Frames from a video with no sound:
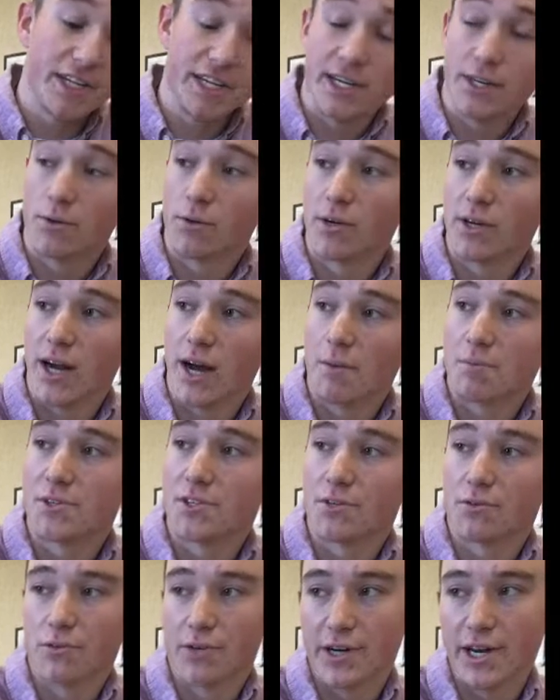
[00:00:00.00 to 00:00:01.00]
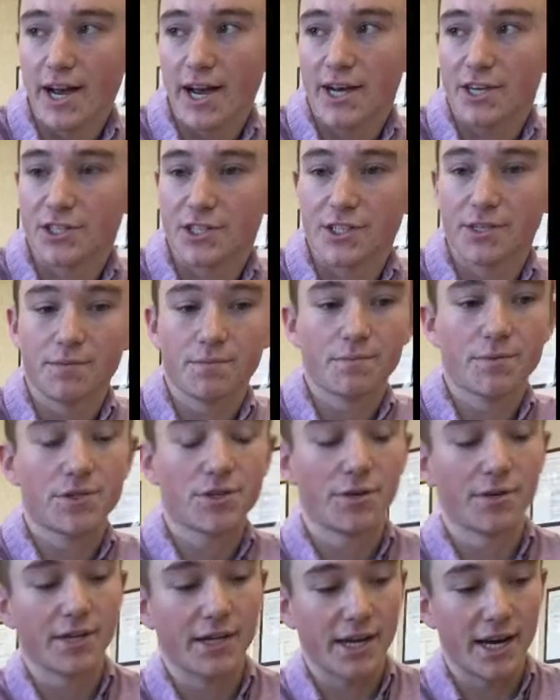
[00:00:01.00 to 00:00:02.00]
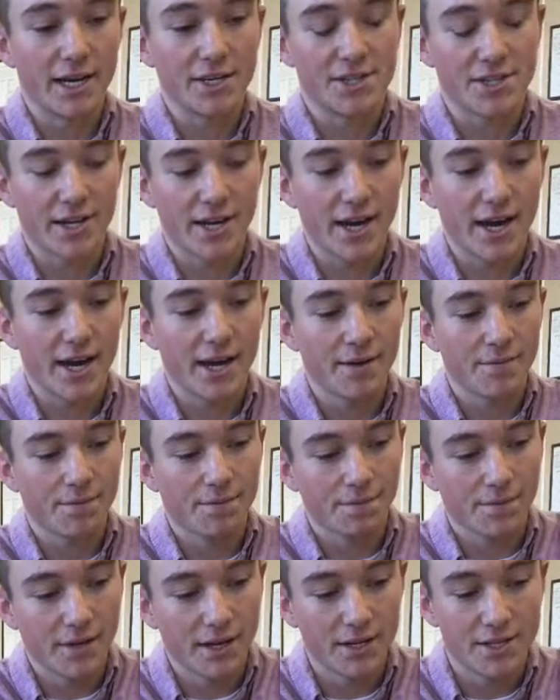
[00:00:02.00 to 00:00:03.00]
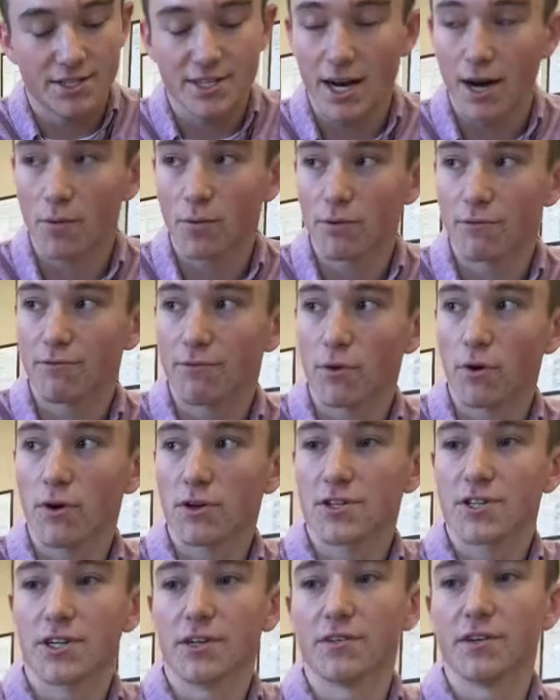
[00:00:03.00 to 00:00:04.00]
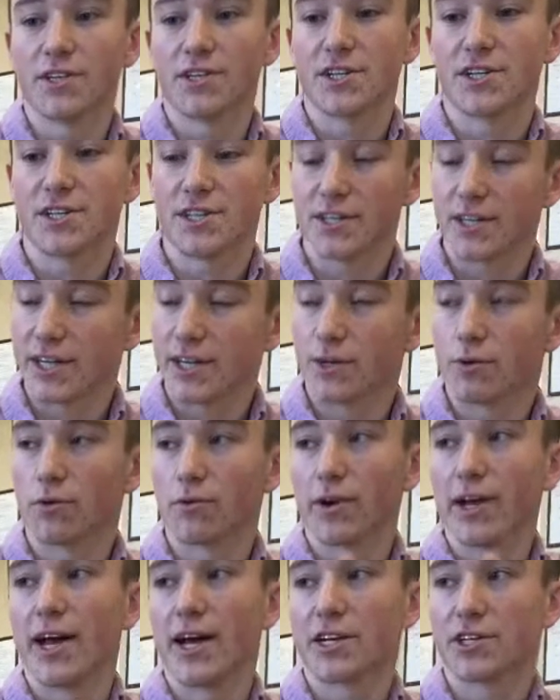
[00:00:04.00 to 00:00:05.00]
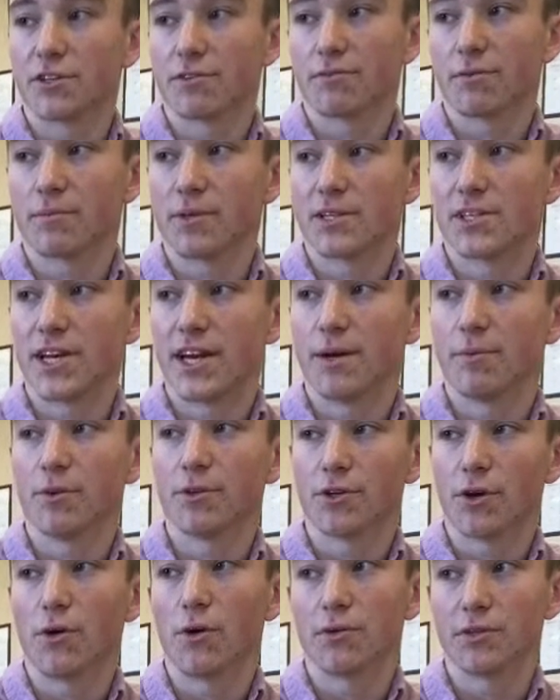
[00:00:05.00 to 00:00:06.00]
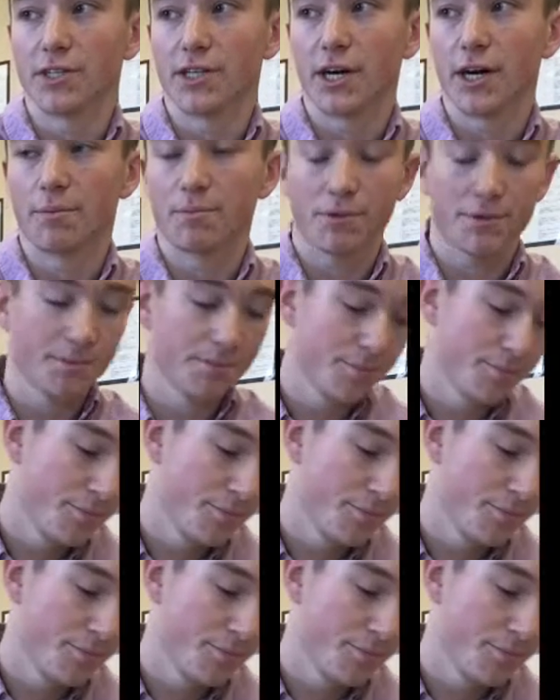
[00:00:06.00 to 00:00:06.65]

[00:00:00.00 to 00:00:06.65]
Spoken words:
an equal and opposite reaction. So in the case of the hat, it's downward force elicits an equal reaction from the table to hold it up.